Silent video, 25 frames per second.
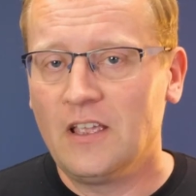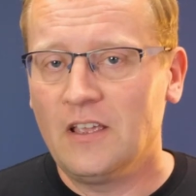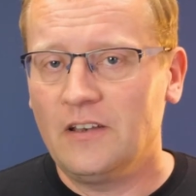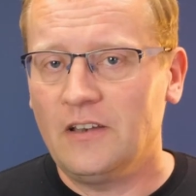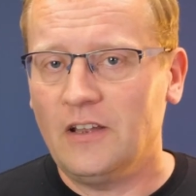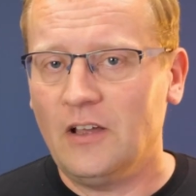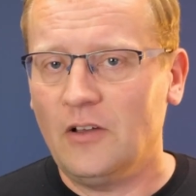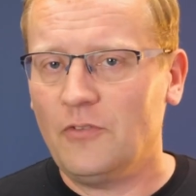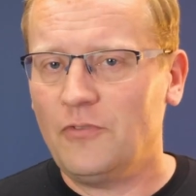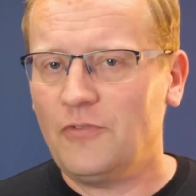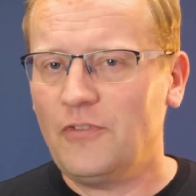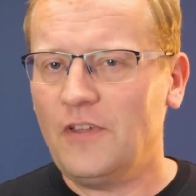
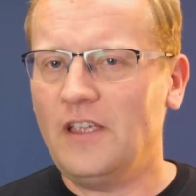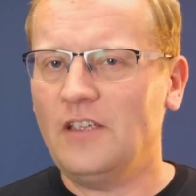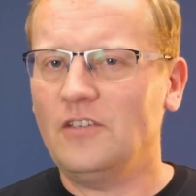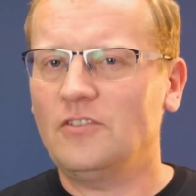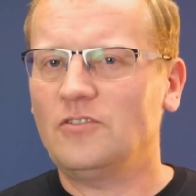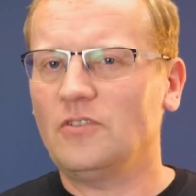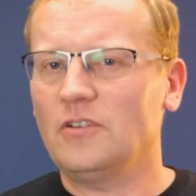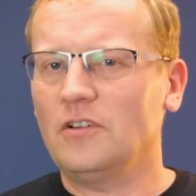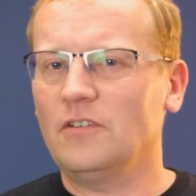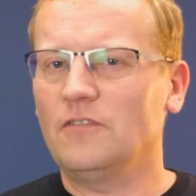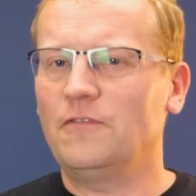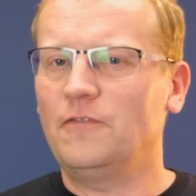Now think
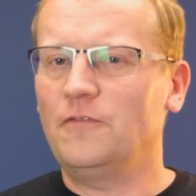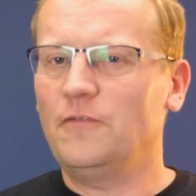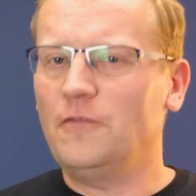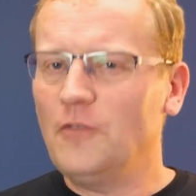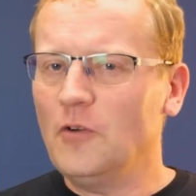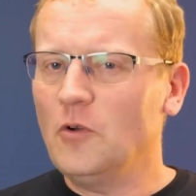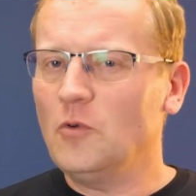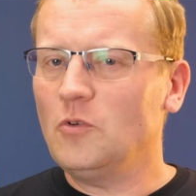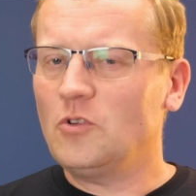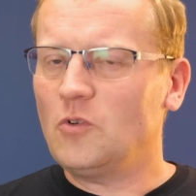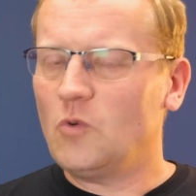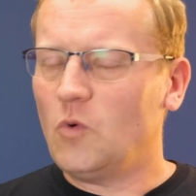sort of
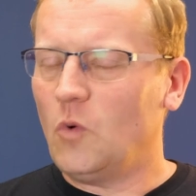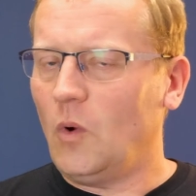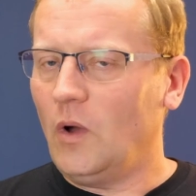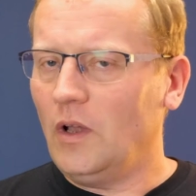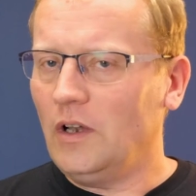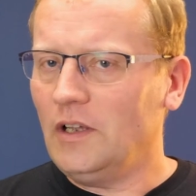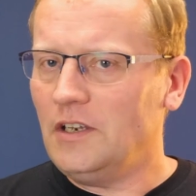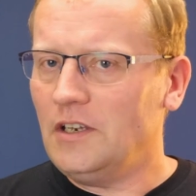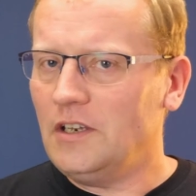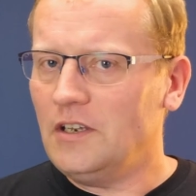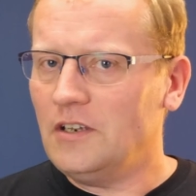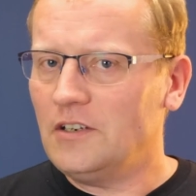fruit
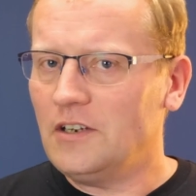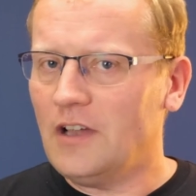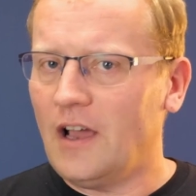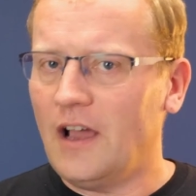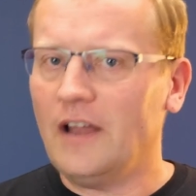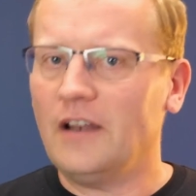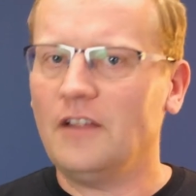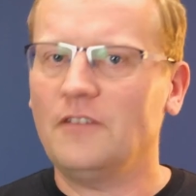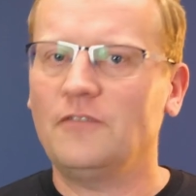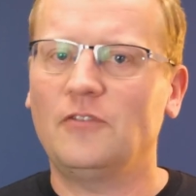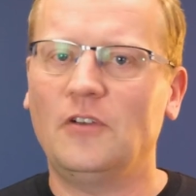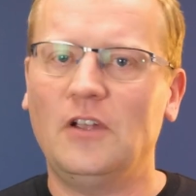quality
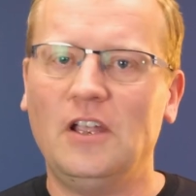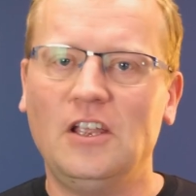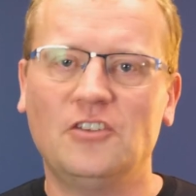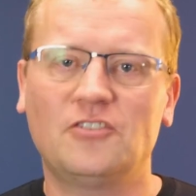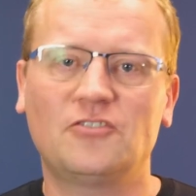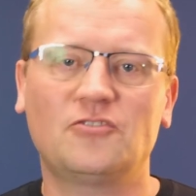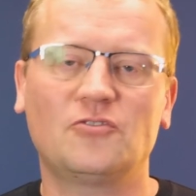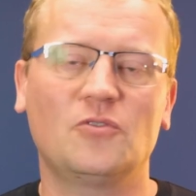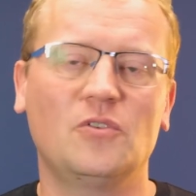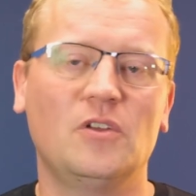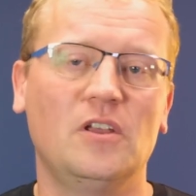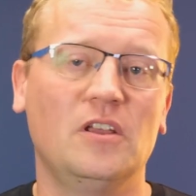data for
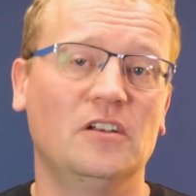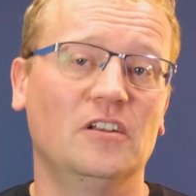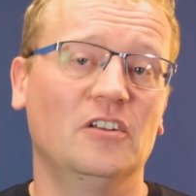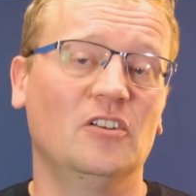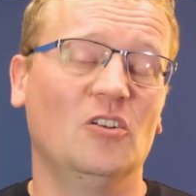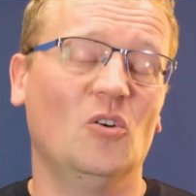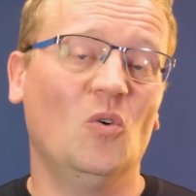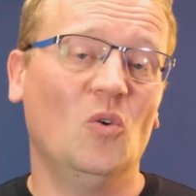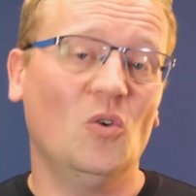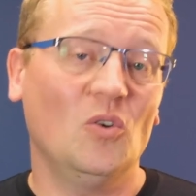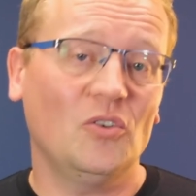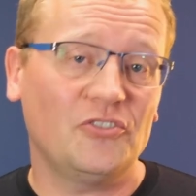each tree in
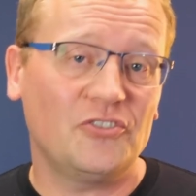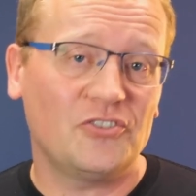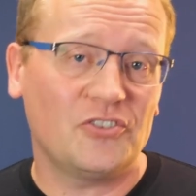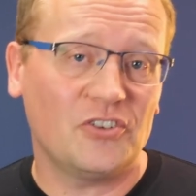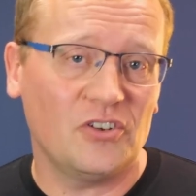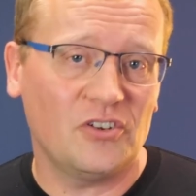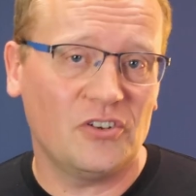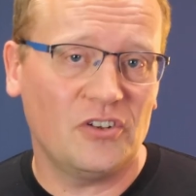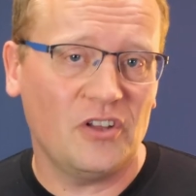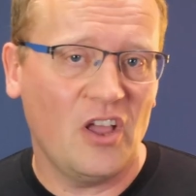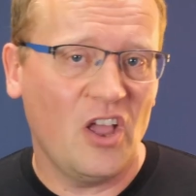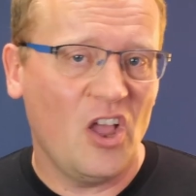an
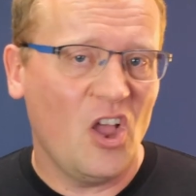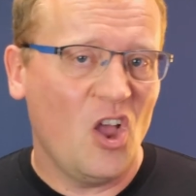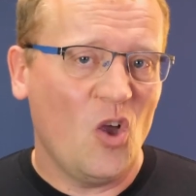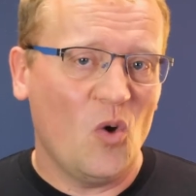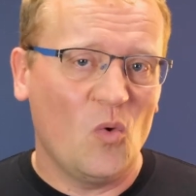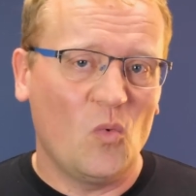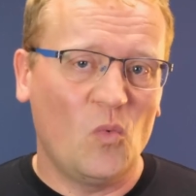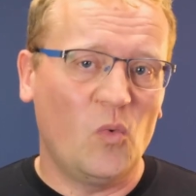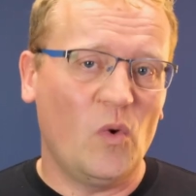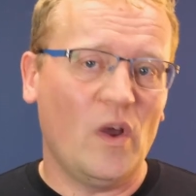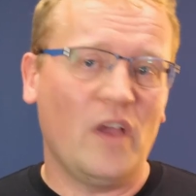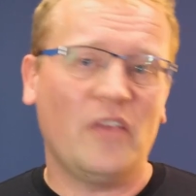orchard,
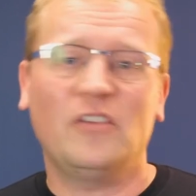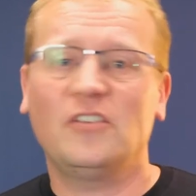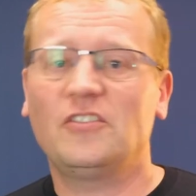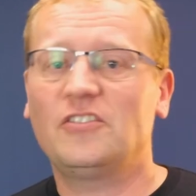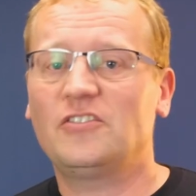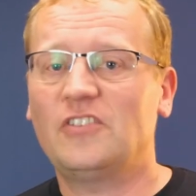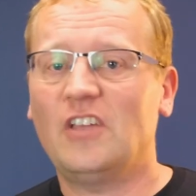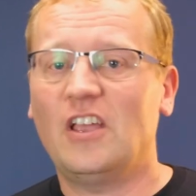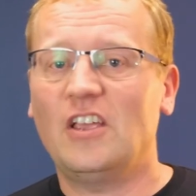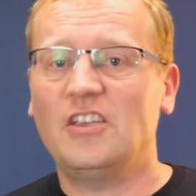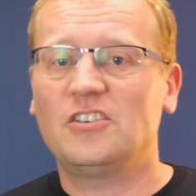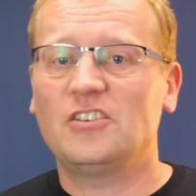weather
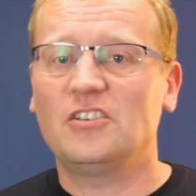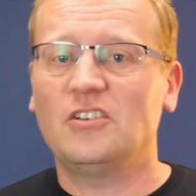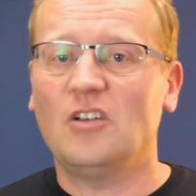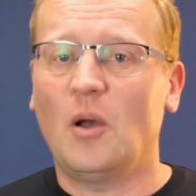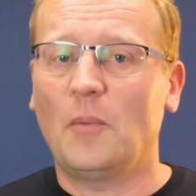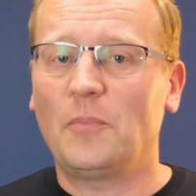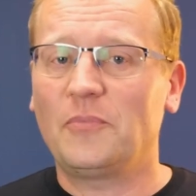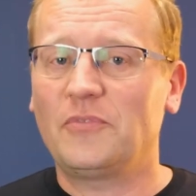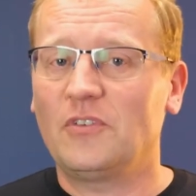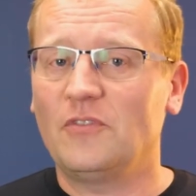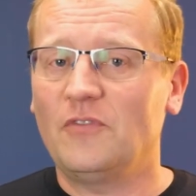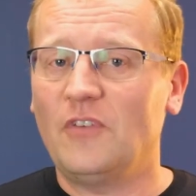station
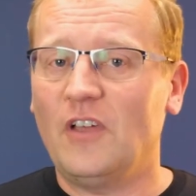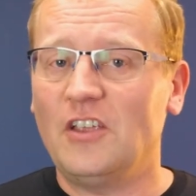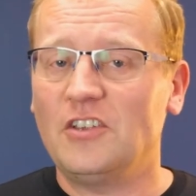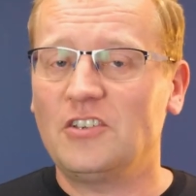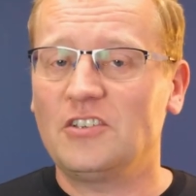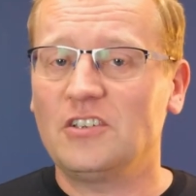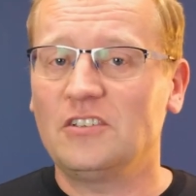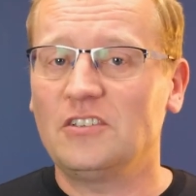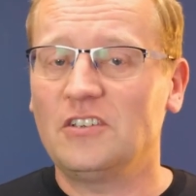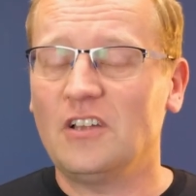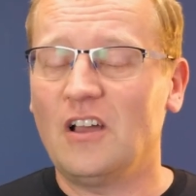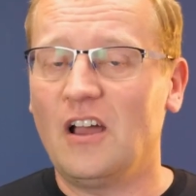
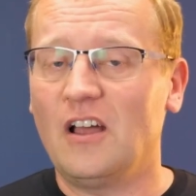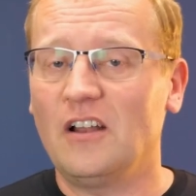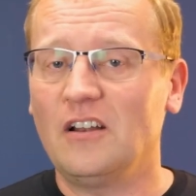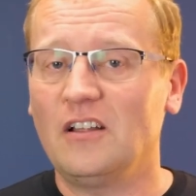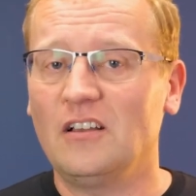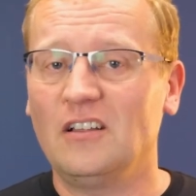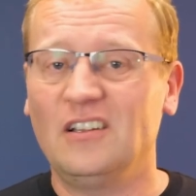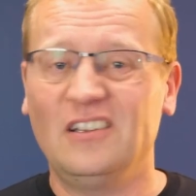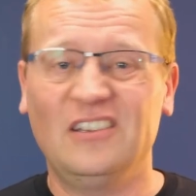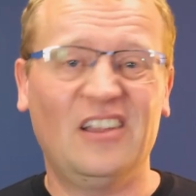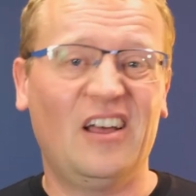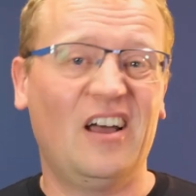observation
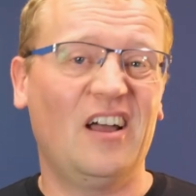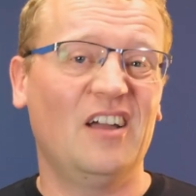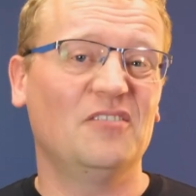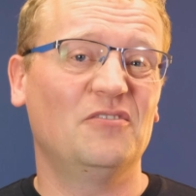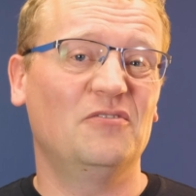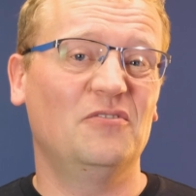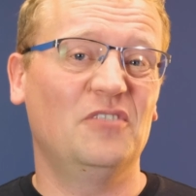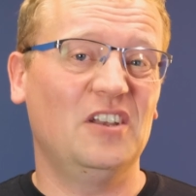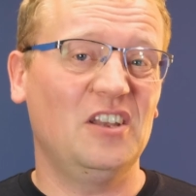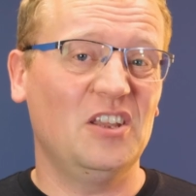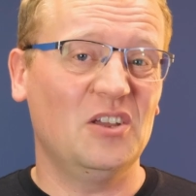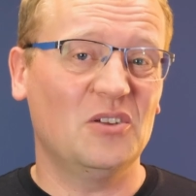data, live
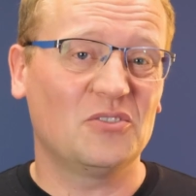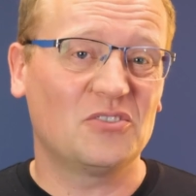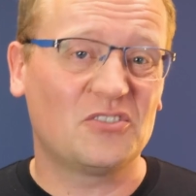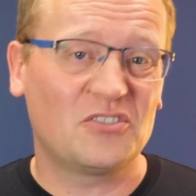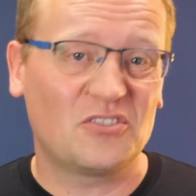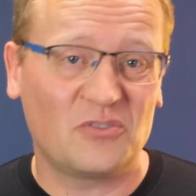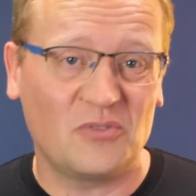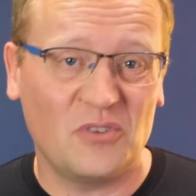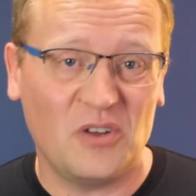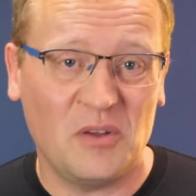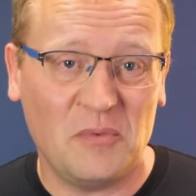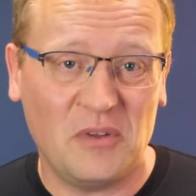video
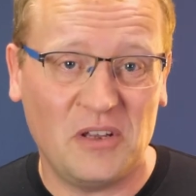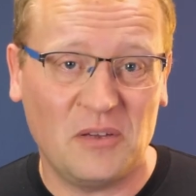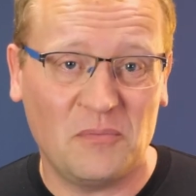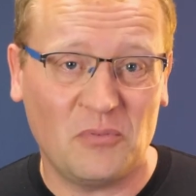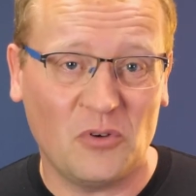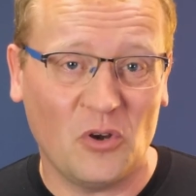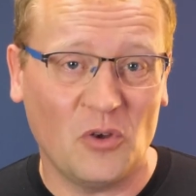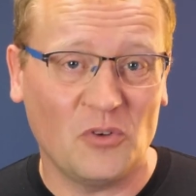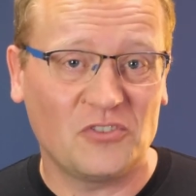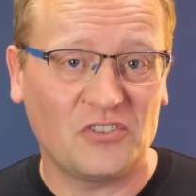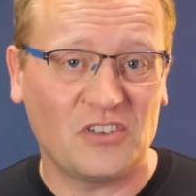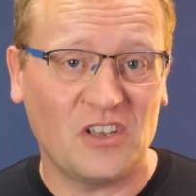streaming
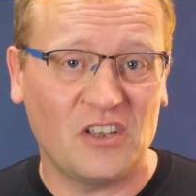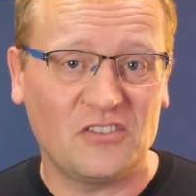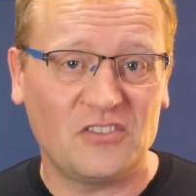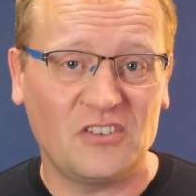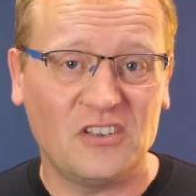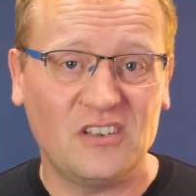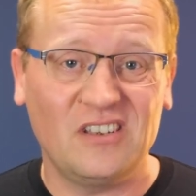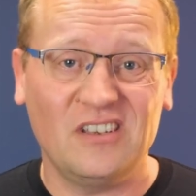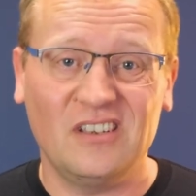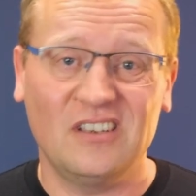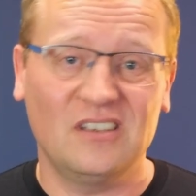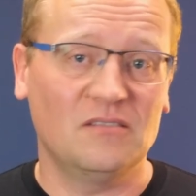
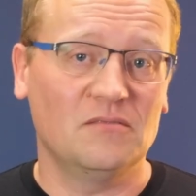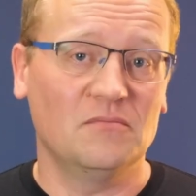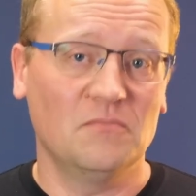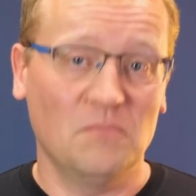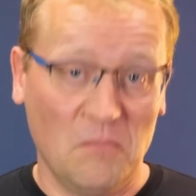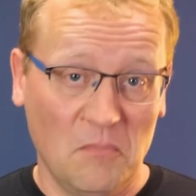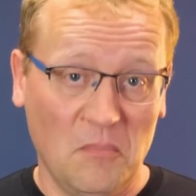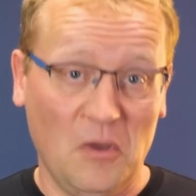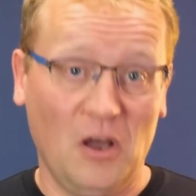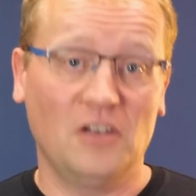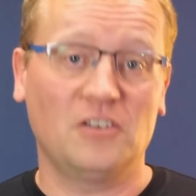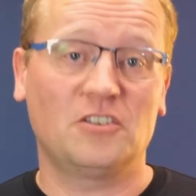processing,
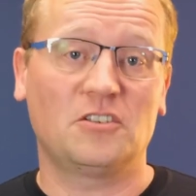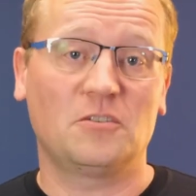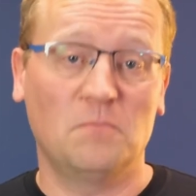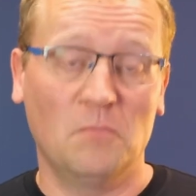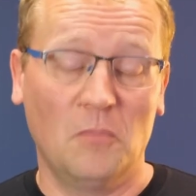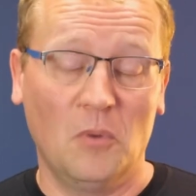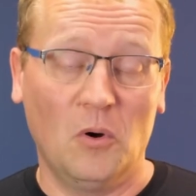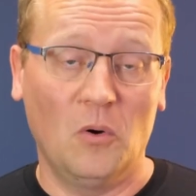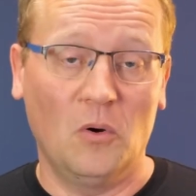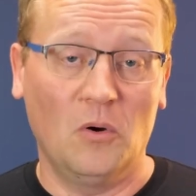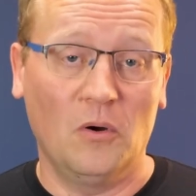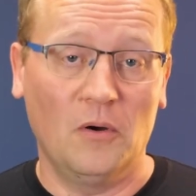and much
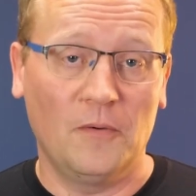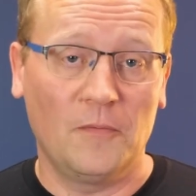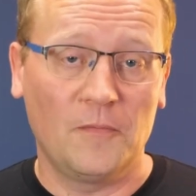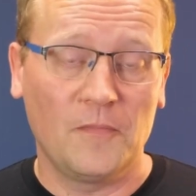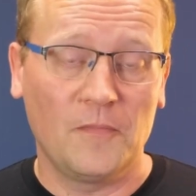more.